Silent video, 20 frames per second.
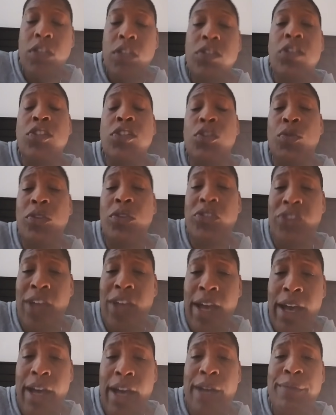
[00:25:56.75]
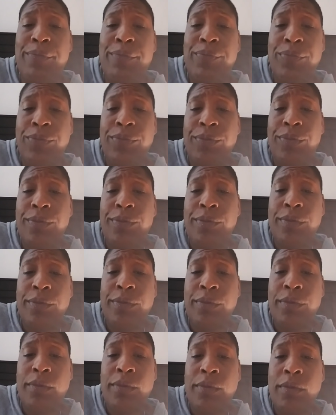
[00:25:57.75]
to do a job.
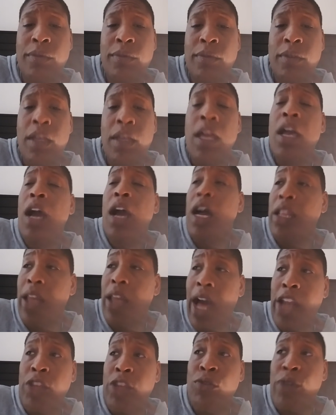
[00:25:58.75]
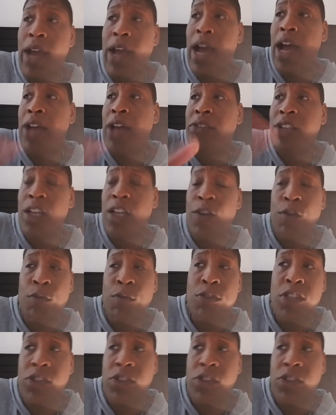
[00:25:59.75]
A lot of you guys come